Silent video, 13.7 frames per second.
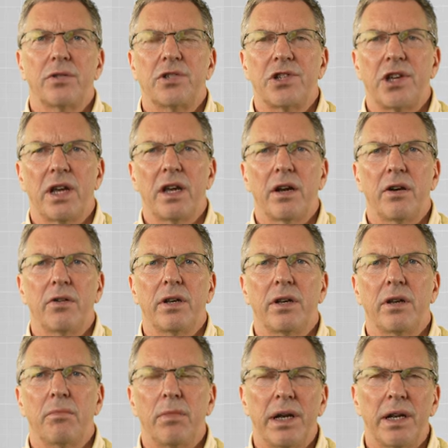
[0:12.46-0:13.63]
Chair in
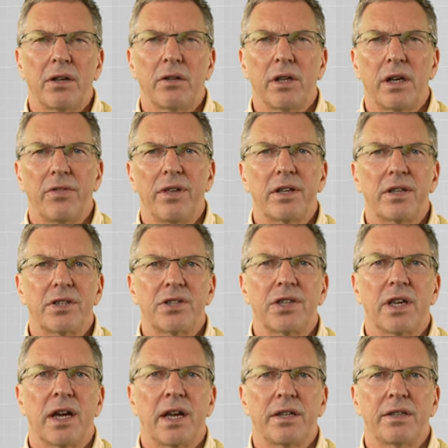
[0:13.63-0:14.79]
Medical Ethics
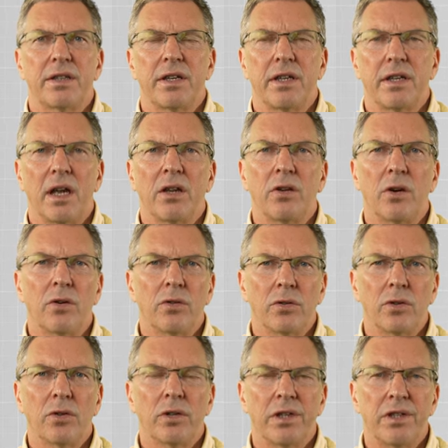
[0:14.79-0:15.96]
at the
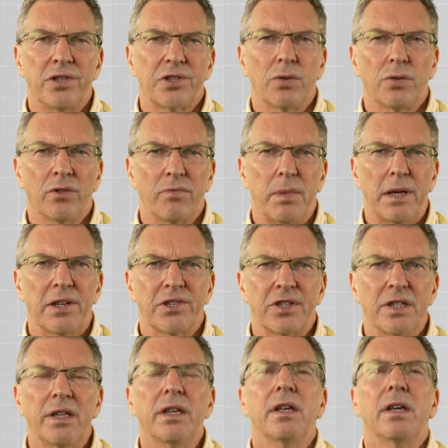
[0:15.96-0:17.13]
Yonglu Lin School of
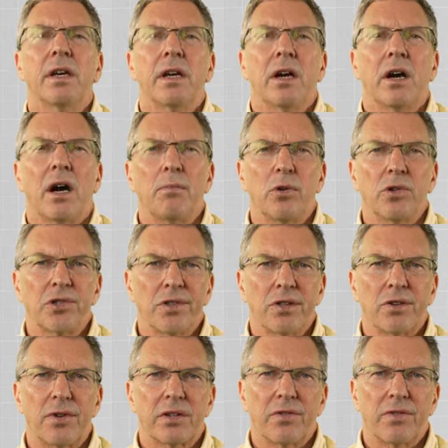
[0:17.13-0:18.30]
Medicine. I'm also the
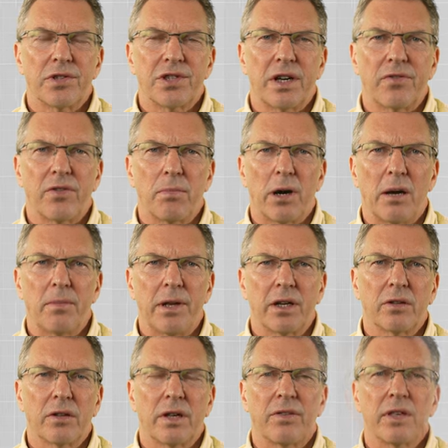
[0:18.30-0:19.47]
Director of the Center for
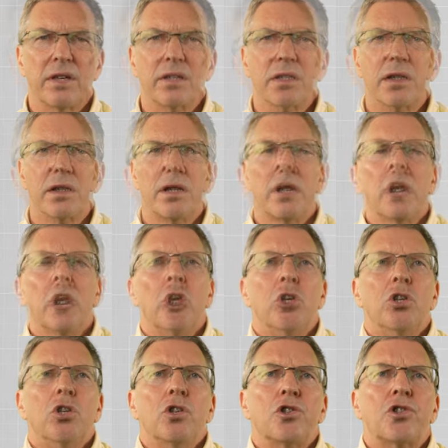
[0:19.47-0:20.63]
Biomedical Ethics.
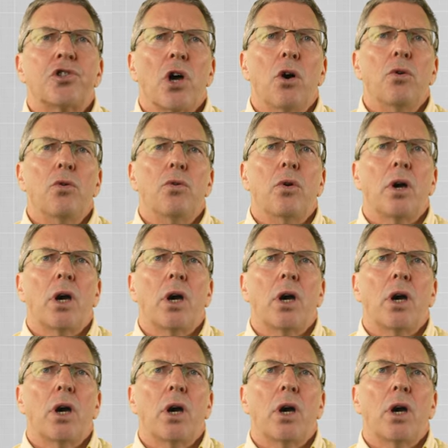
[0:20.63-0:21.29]
So